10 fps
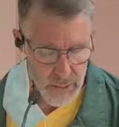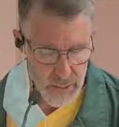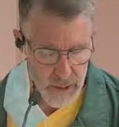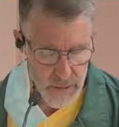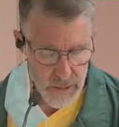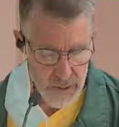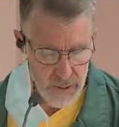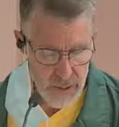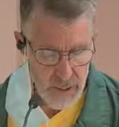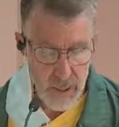the
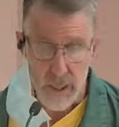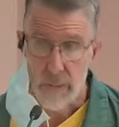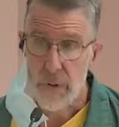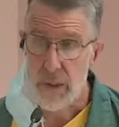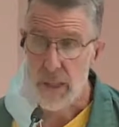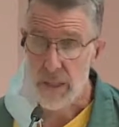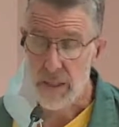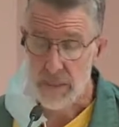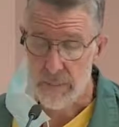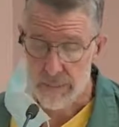mysteries of the
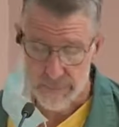kingdom.